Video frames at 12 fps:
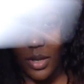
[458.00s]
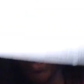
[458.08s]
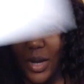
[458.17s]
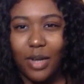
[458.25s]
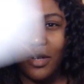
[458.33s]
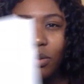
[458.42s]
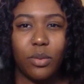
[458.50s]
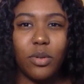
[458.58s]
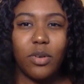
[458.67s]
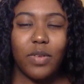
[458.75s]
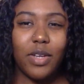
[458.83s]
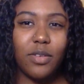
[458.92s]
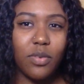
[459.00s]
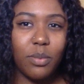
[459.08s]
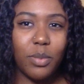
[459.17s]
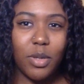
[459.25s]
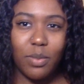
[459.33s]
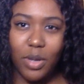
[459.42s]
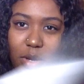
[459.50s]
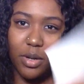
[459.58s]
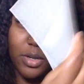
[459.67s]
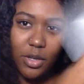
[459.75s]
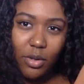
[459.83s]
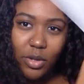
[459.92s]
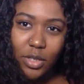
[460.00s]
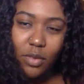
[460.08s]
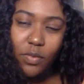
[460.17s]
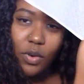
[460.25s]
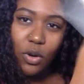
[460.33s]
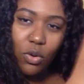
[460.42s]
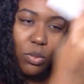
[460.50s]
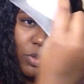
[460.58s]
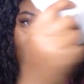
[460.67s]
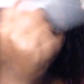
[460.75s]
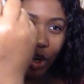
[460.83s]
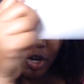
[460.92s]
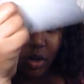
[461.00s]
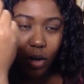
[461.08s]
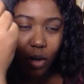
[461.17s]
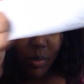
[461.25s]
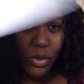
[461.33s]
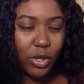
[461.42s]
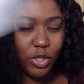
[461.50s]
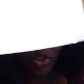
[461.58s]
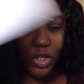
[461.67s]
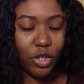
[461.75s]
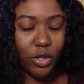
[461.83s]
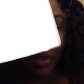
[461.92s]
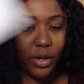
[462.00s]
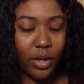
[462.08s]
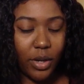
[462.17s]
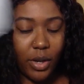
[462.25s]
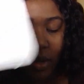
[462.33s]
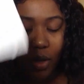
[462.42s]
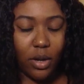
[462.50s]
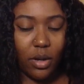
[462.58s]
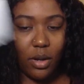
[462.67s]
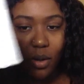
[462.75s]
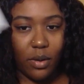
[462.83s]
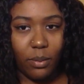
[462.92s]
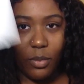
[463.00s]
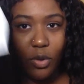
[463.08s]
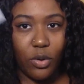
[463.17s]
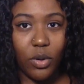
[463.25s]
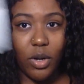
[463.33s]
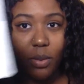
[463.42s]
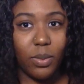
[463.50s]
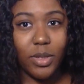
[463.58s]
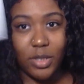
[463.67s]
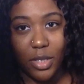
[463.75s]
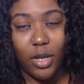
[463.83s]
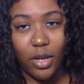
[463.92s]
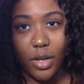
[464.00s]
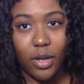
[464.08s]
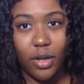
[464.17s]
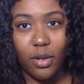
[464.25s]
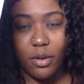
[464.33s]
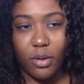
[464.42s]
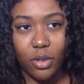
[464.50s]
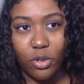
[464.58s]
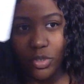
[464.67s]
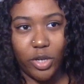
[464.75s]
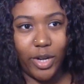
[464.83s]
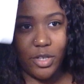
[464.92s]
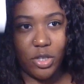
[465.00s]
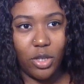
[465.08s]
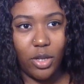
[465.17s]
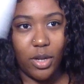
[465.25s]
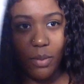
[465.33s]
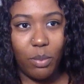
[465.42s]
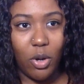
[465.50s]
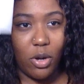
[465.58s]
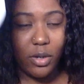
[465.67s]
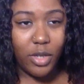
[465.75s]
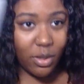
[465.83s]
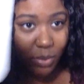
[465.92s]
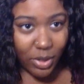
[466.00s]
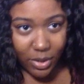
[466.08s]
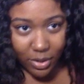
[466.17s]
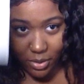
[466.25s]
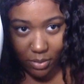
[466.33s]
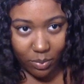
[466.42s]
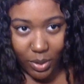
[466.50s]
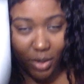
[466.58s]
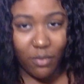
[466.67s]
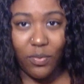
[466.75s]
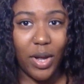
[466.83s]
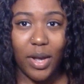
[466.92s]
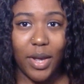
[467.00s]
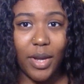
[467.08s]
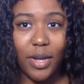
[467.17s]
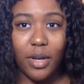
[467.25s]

yeah, I don't know if that's from me being an aggressive comber, a brusher, or was the closure actually balding, but it's been fine.